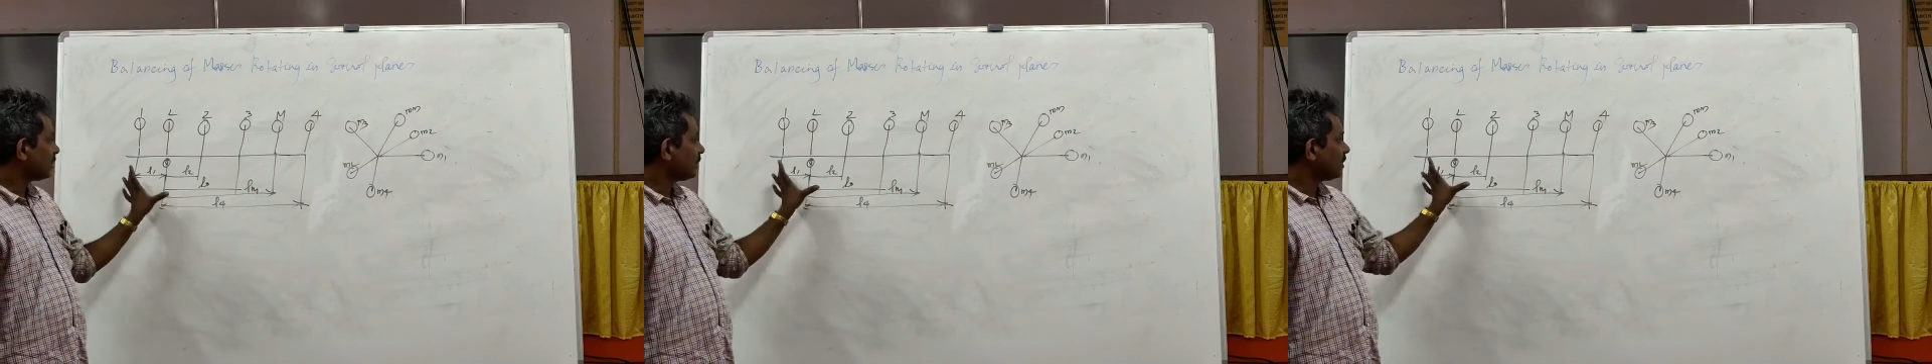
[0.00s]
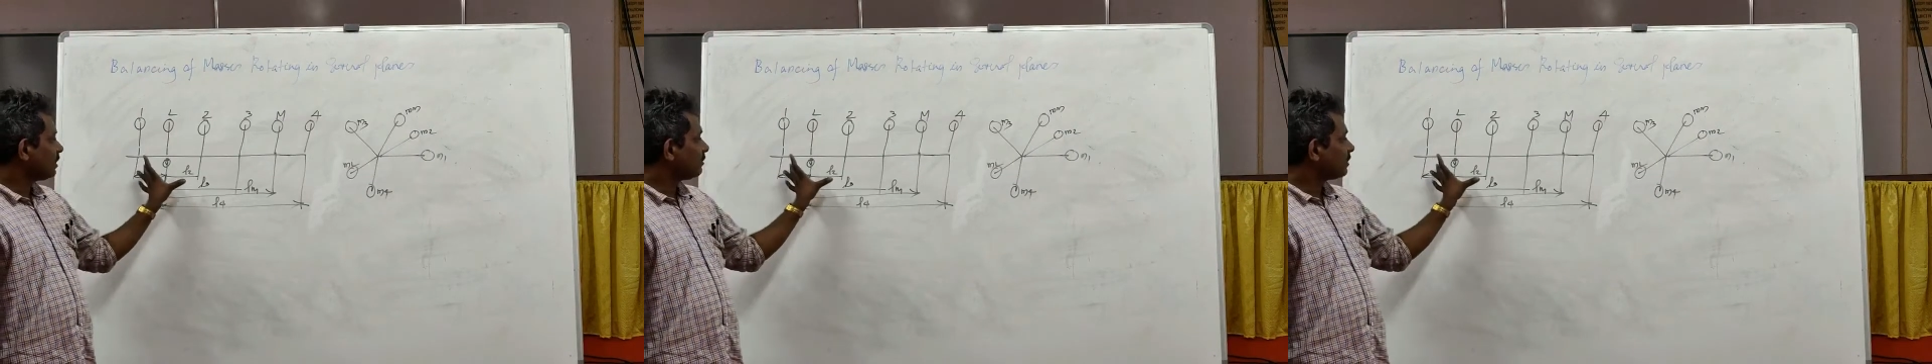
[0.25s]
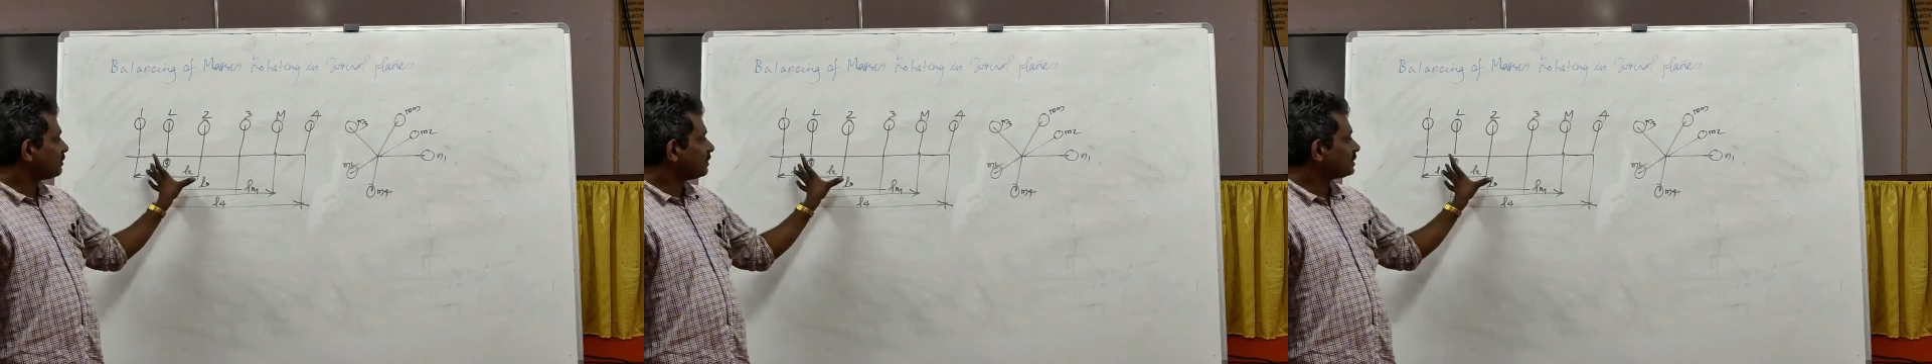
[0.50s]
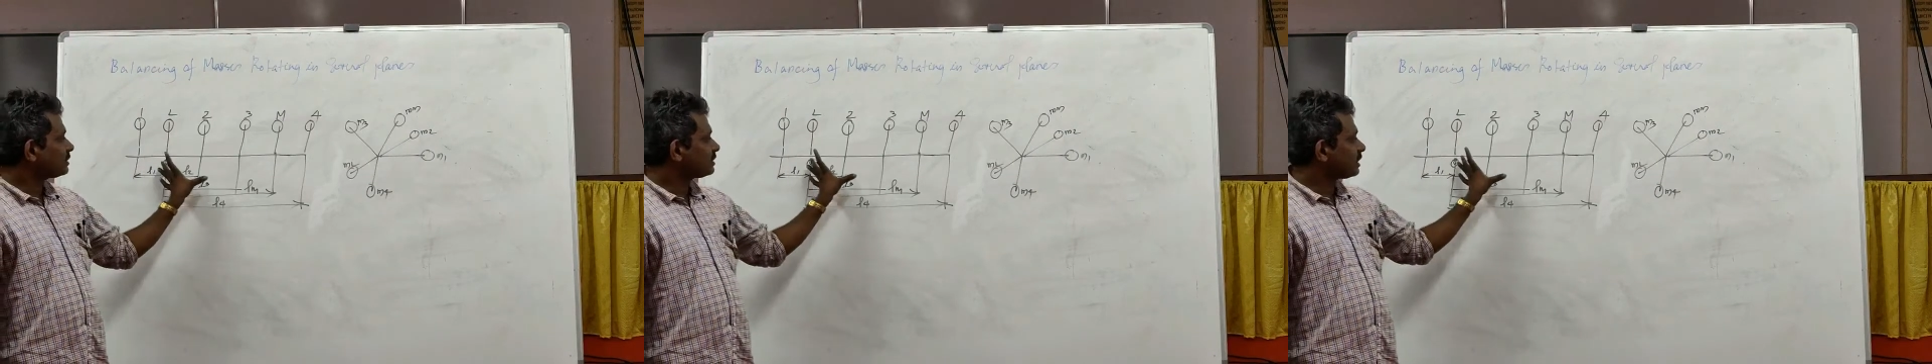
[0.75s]
Even
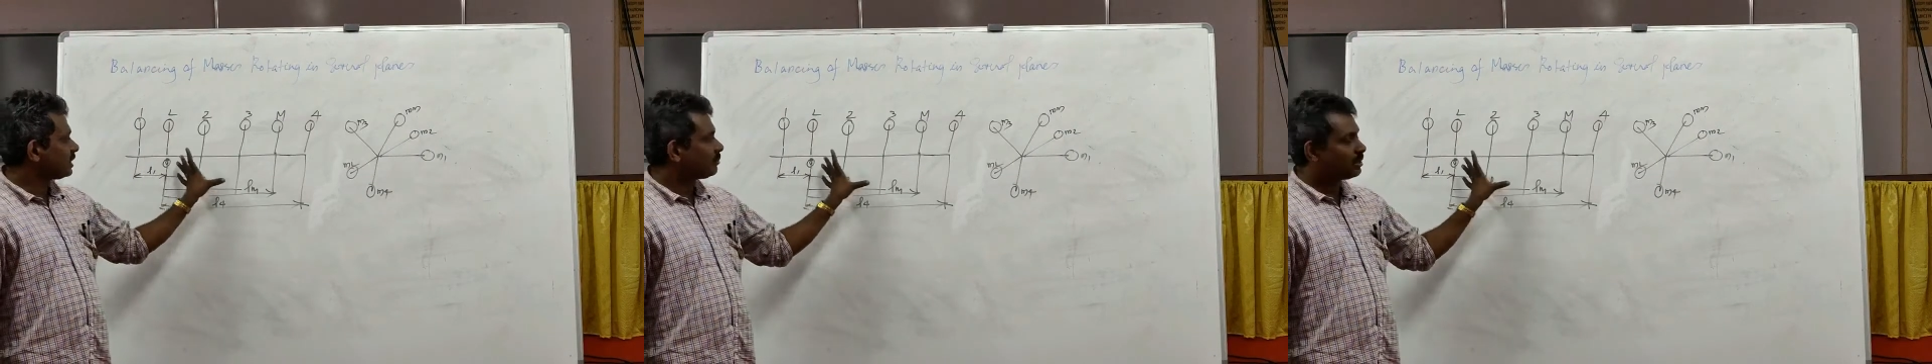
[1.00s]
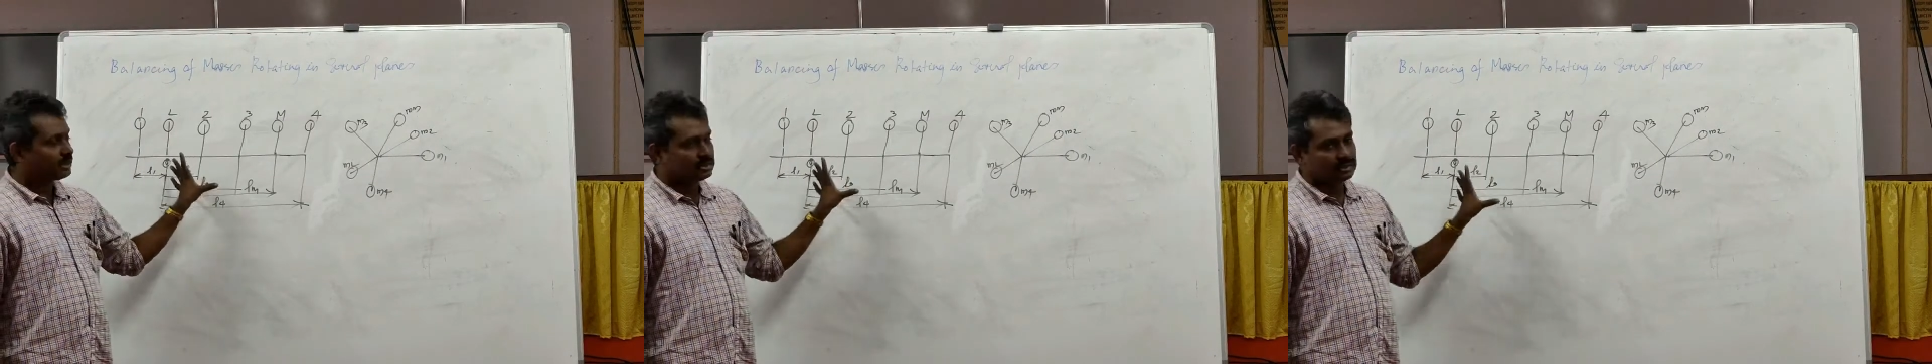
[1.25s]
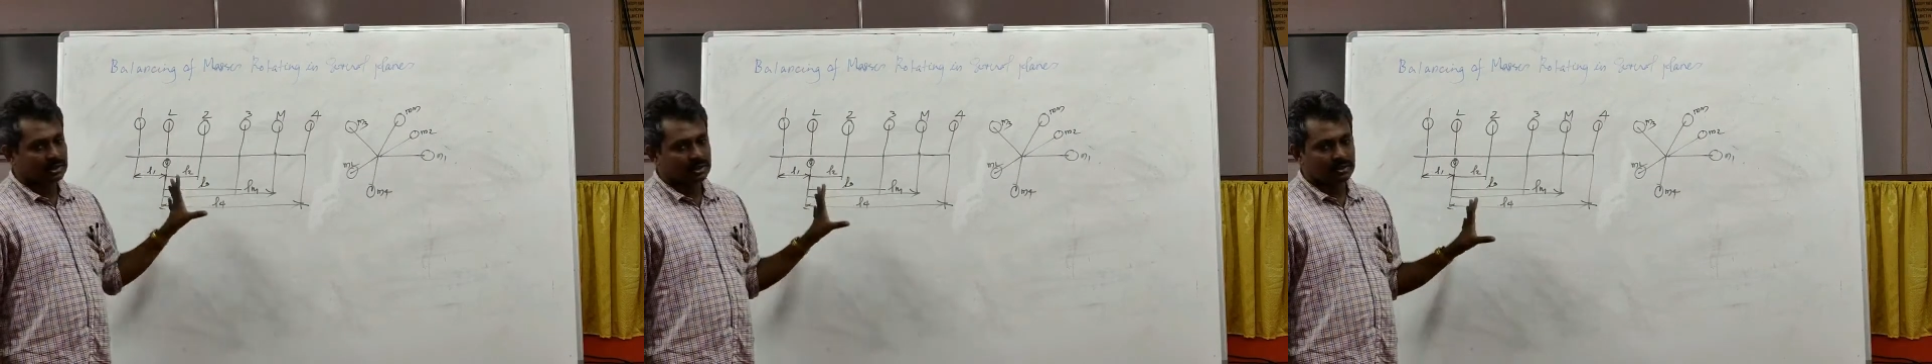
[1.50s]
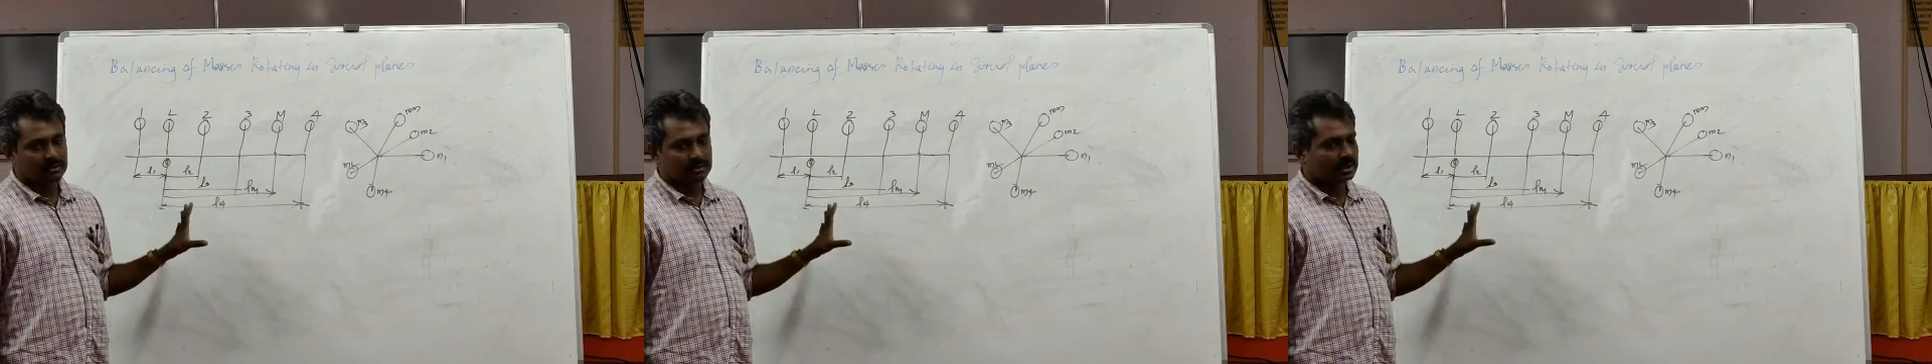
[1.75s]
with three masses
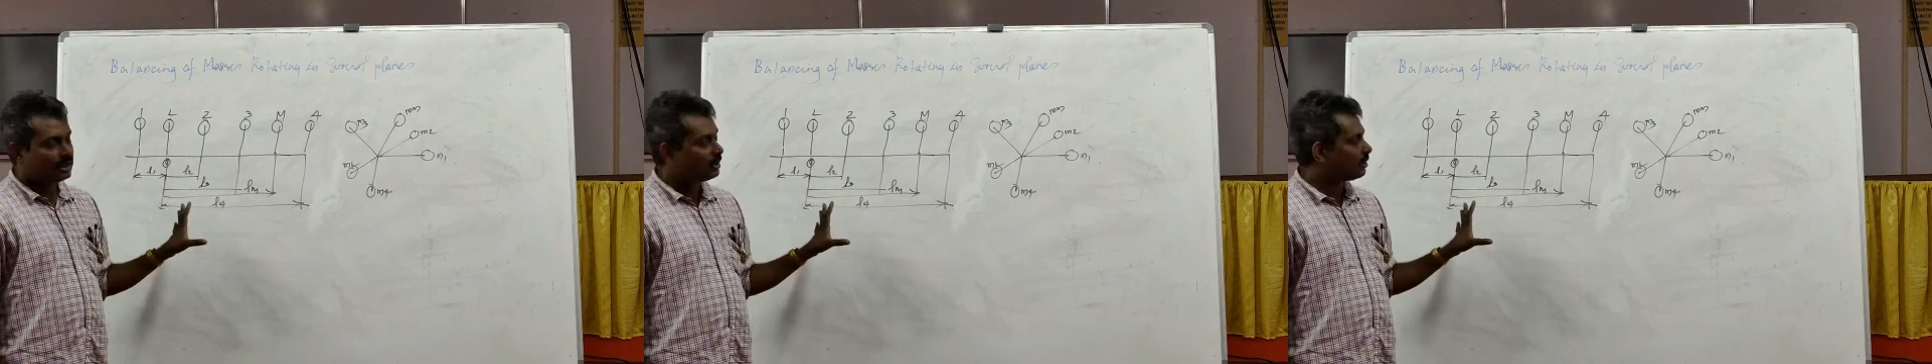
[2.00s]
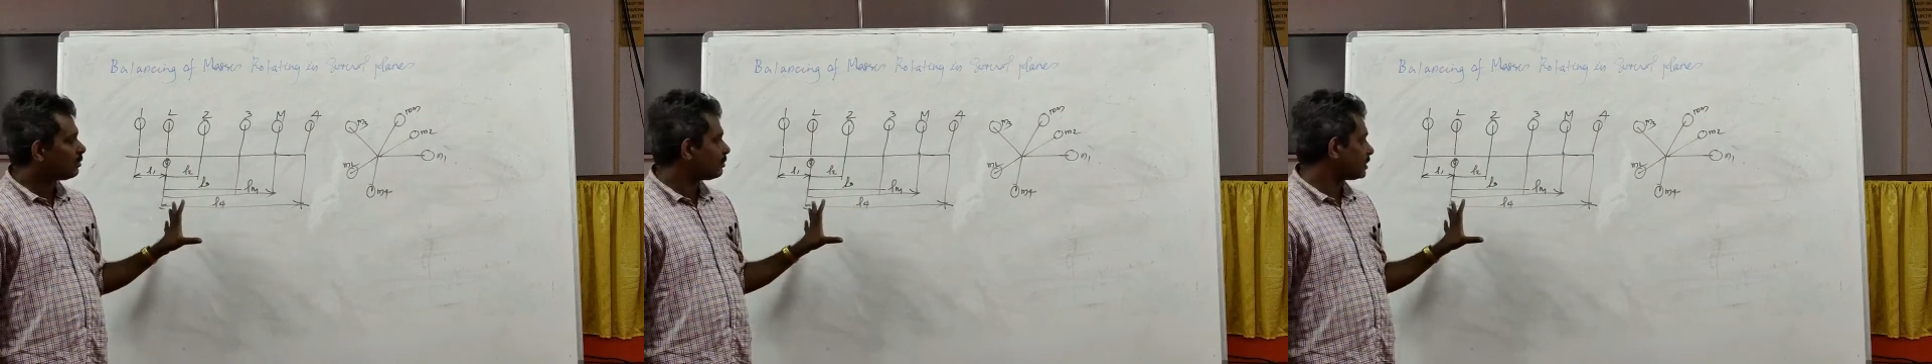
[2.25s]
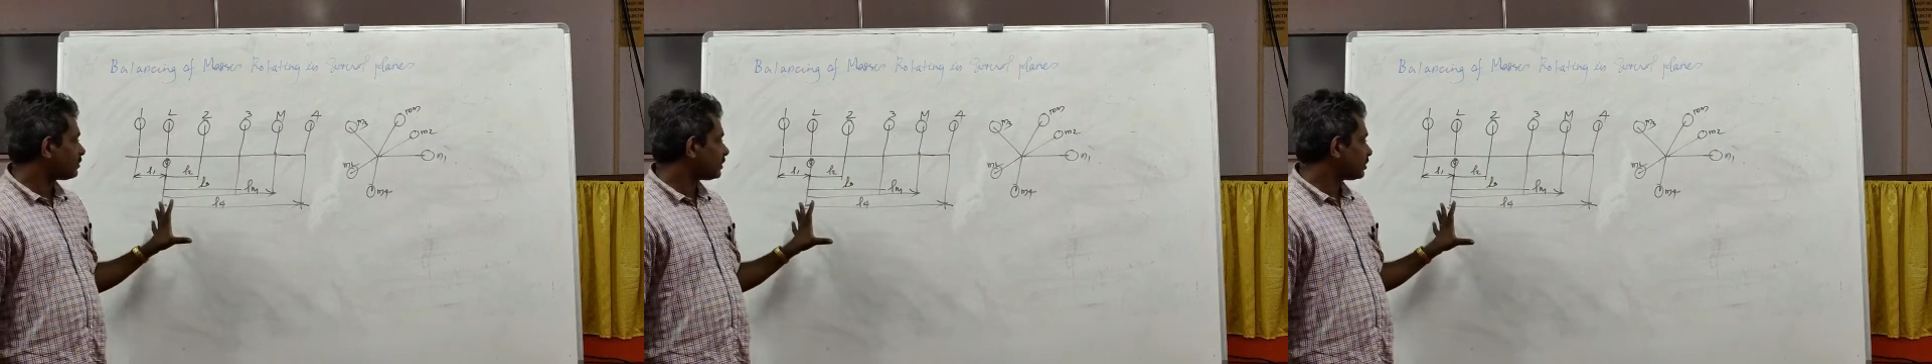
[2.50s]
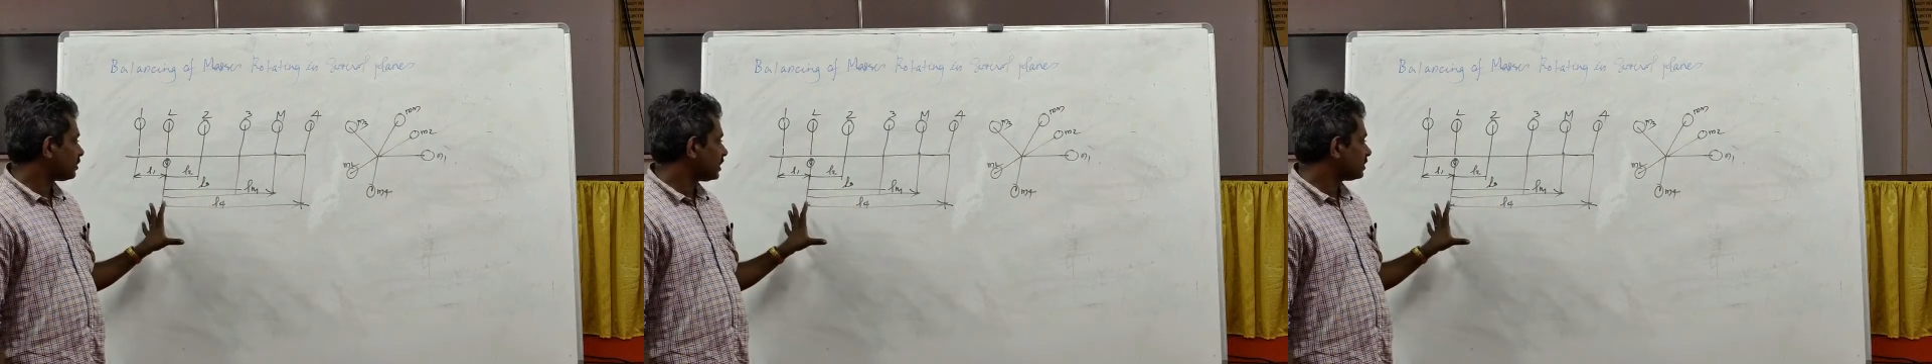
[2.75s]
alone, we can have
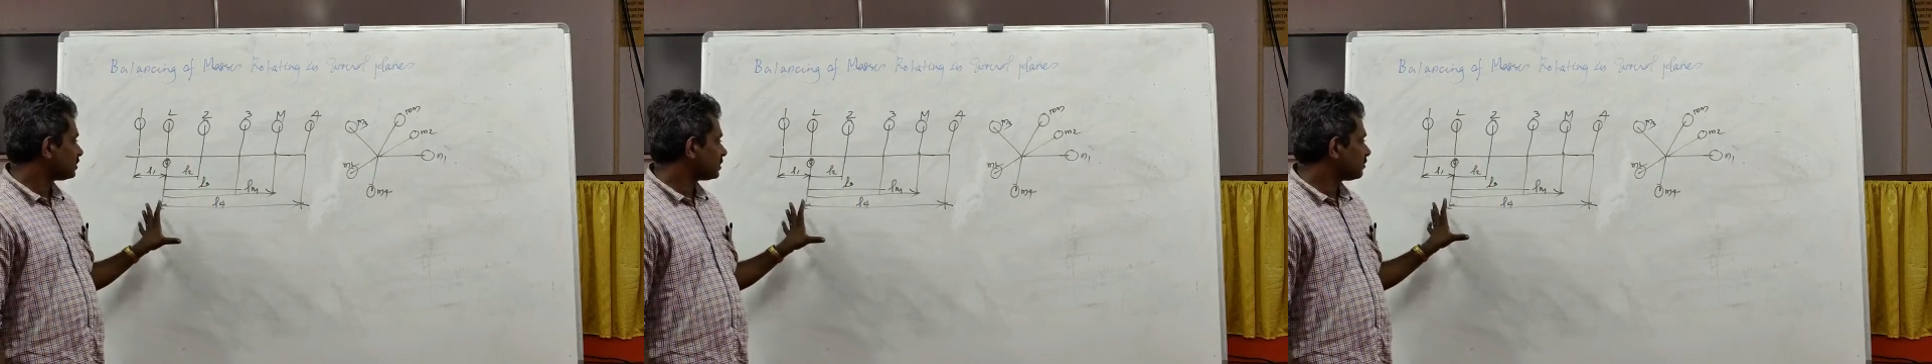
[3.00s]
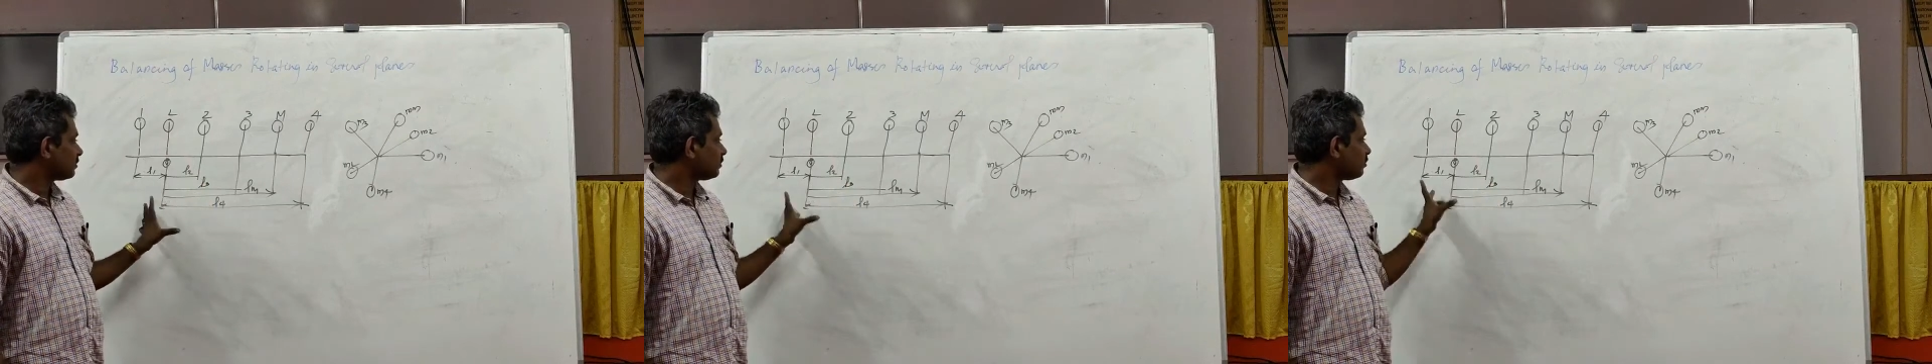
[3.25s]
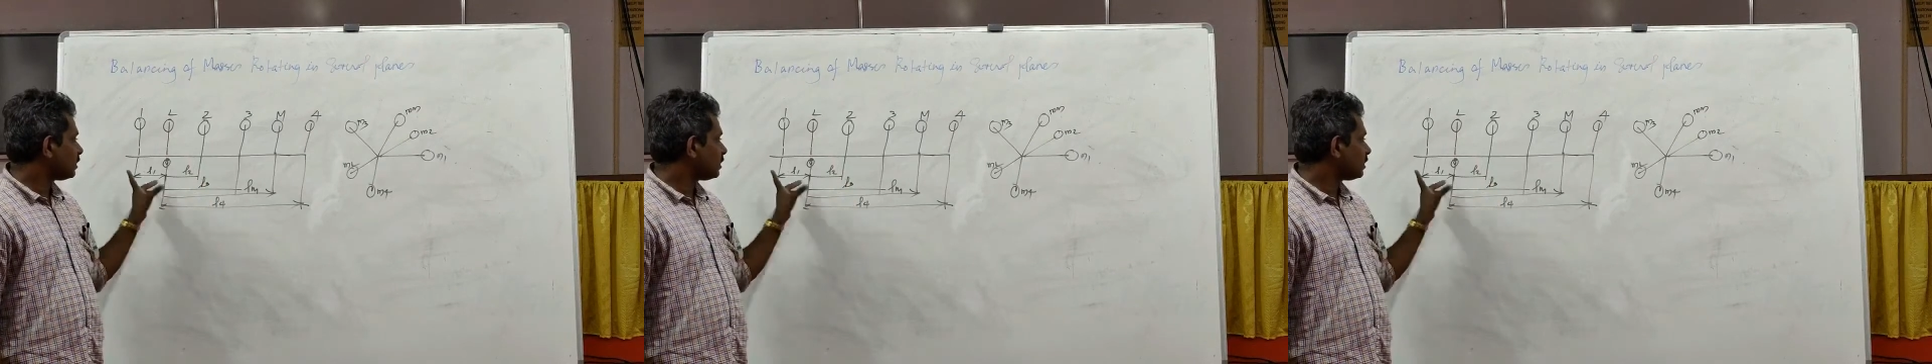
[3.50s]
perfect balancing.